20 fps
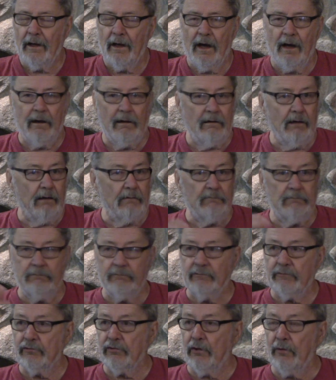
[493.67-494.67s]

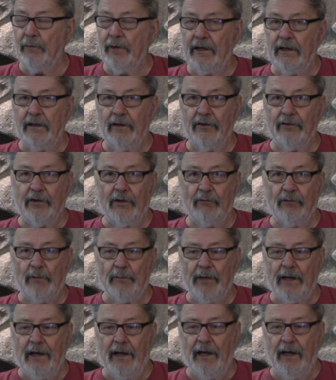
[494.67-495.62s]
So many years that we've been